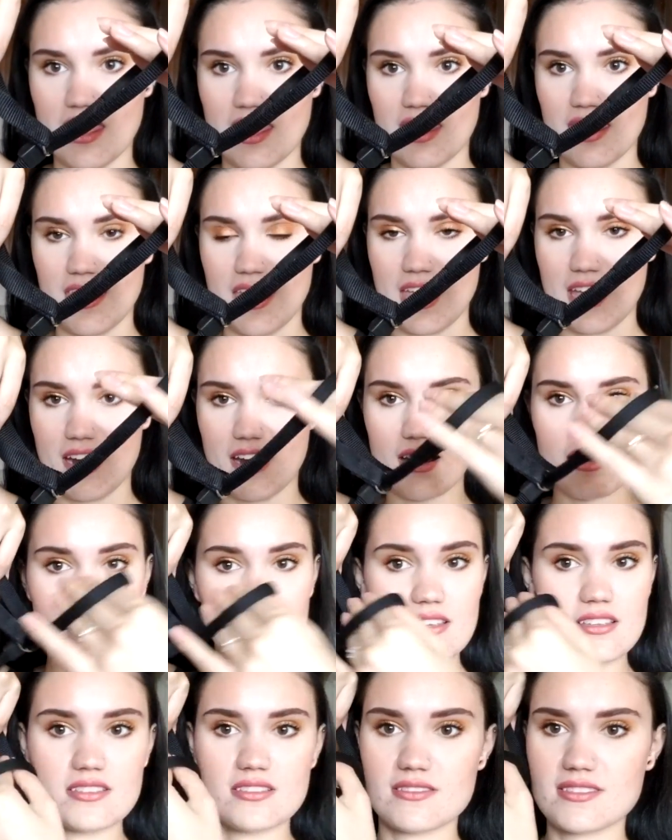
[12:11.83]
there.
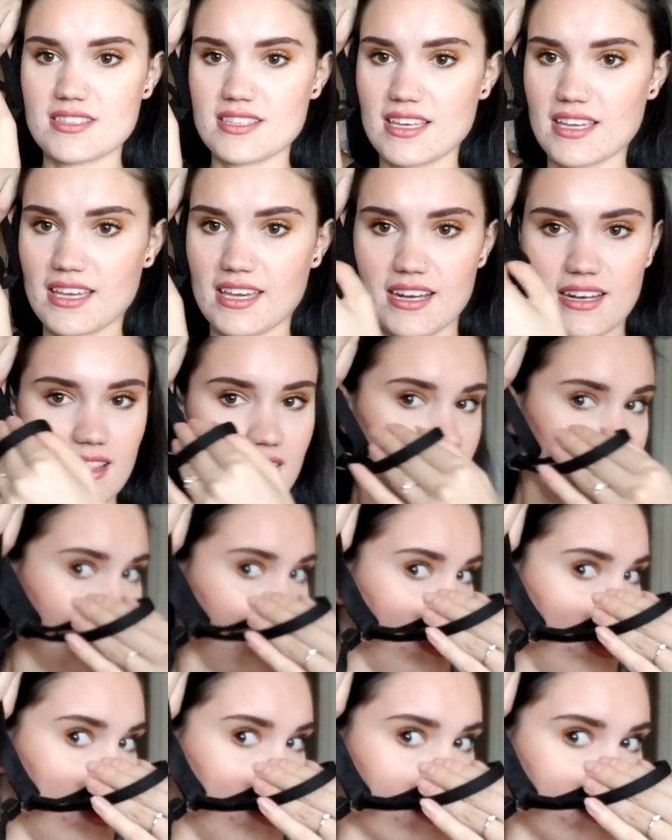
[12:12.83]
So it's like kind of like
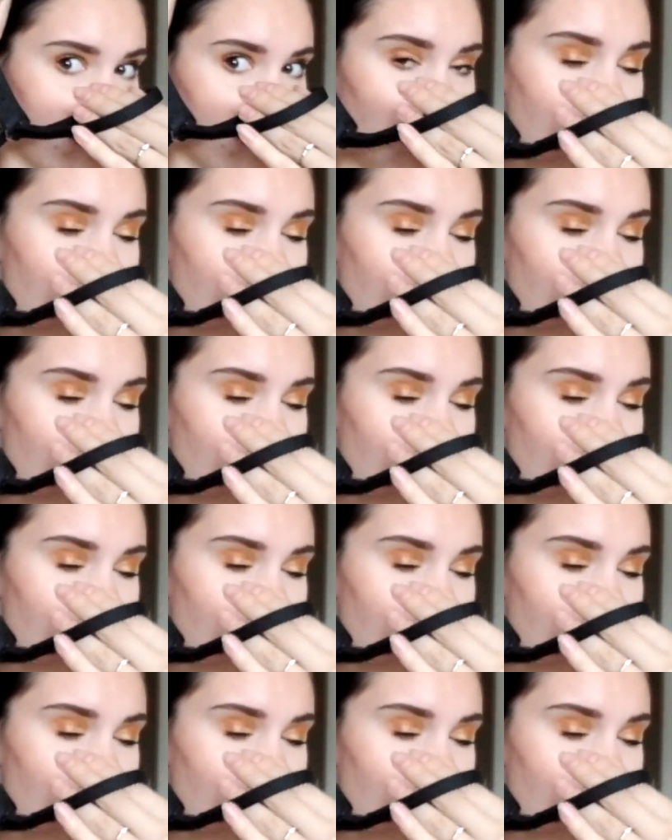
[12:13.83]
that.